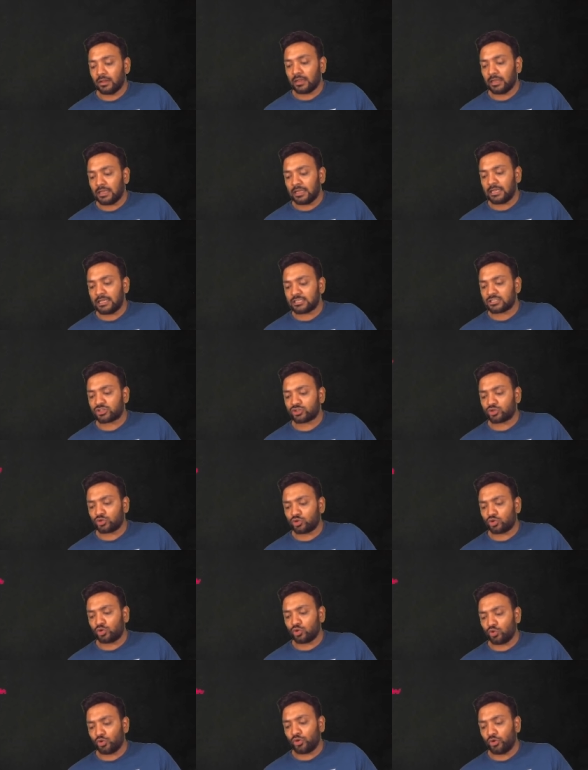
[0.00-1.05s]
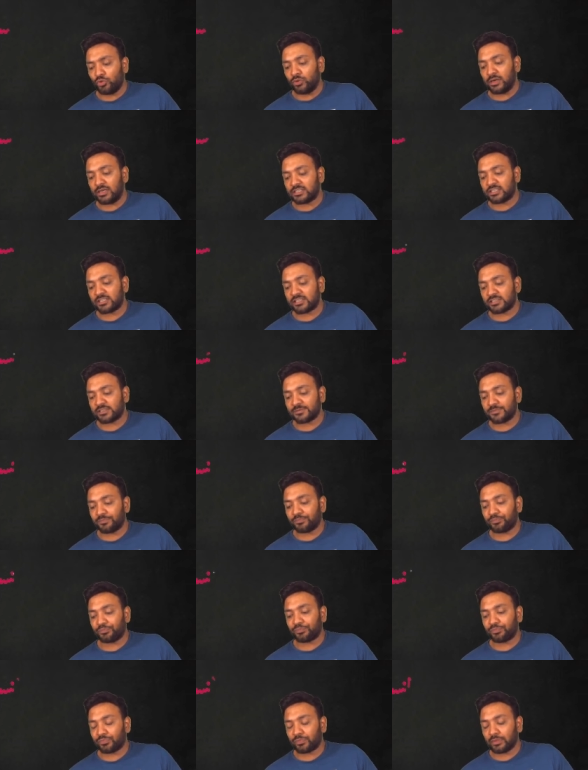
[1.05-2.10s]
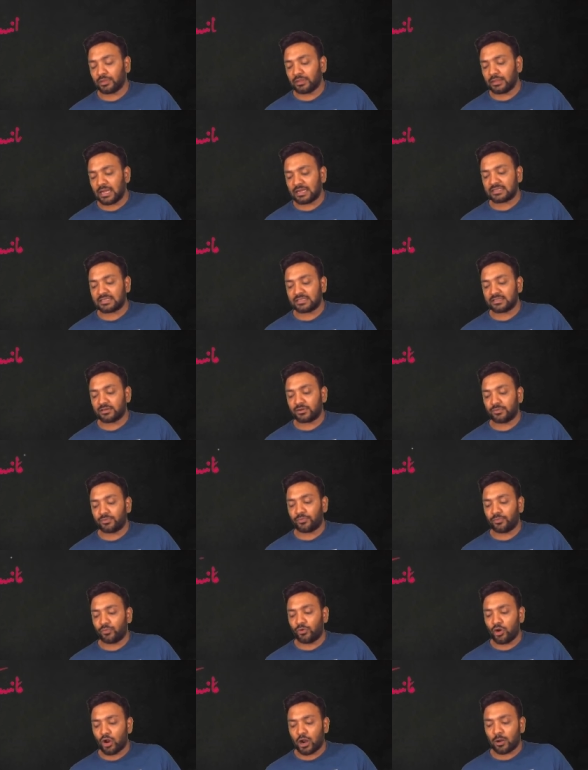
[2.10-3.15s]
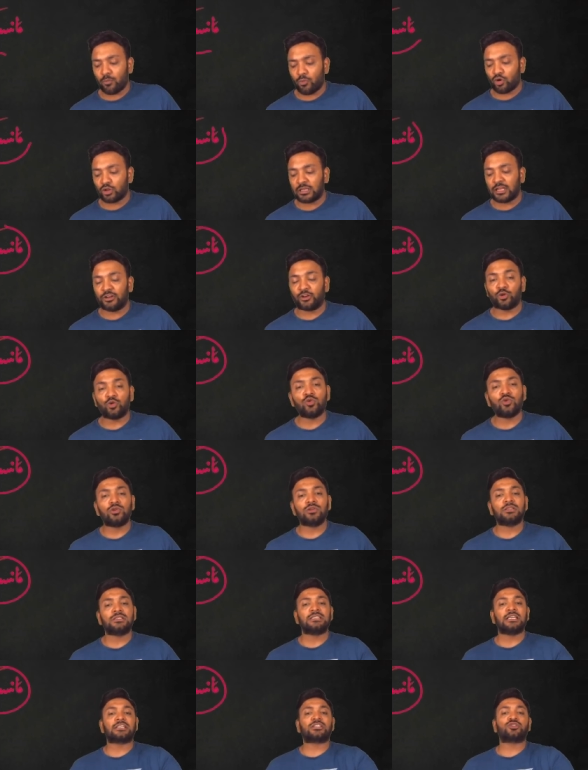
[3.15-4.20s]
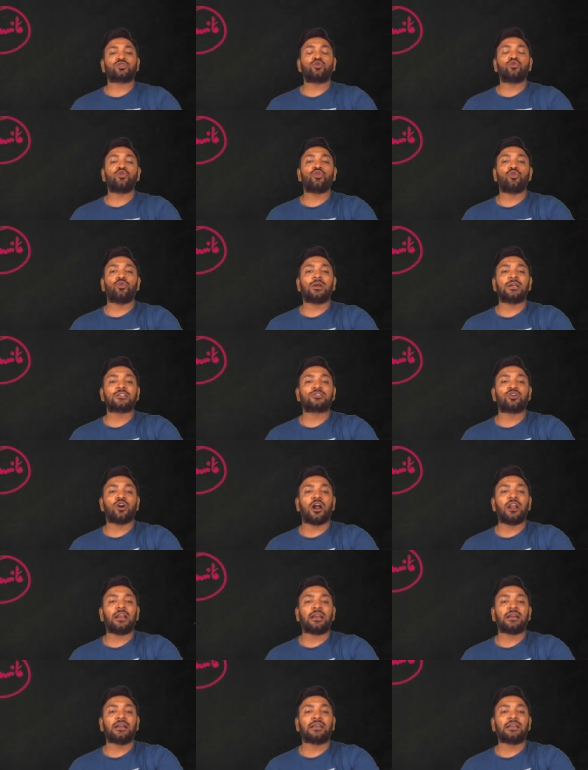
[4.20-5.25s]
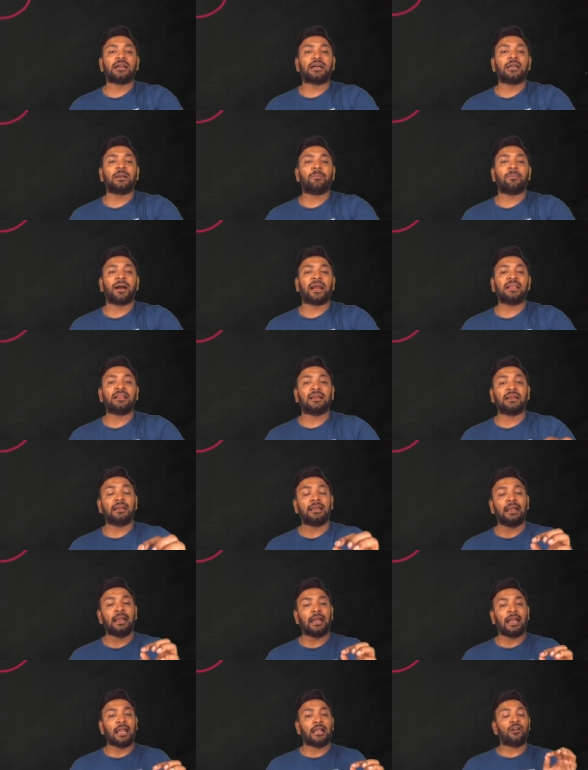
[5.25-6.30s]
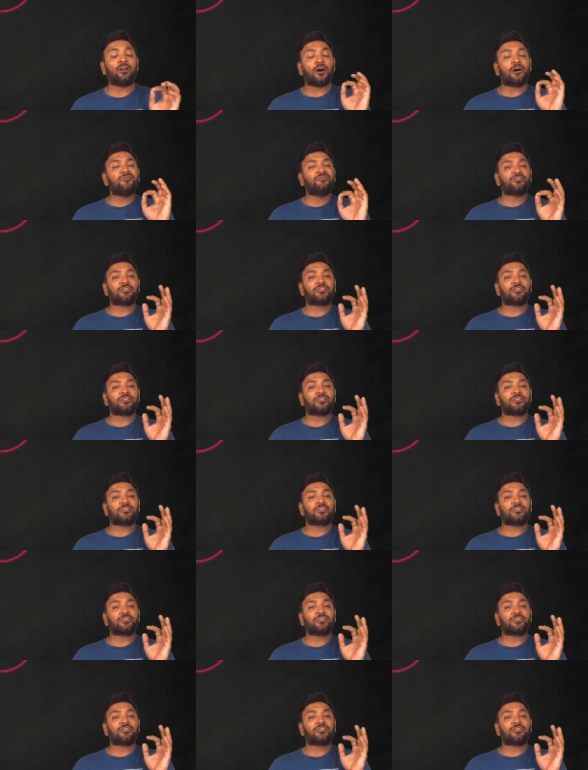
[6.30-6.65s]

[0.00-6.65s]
is two units. That's it. not more than two. Just two units got returned by the end of